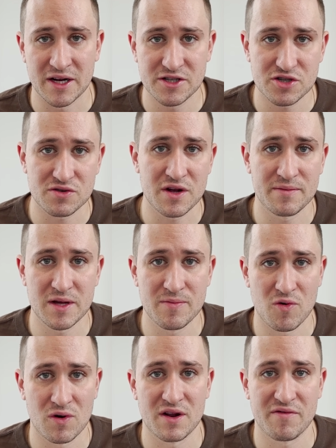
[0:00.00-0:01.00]
extremely
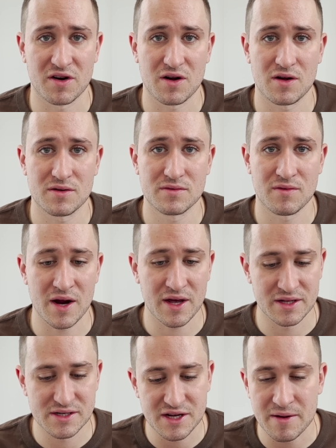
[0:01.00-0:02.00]
more difficult, right?
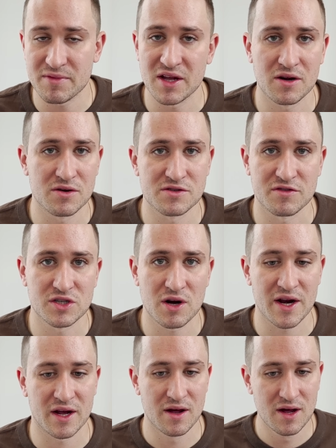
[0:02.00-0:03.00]
And the same thing goes for
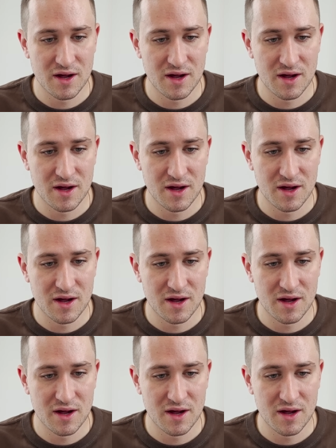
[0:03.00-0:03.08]
trading.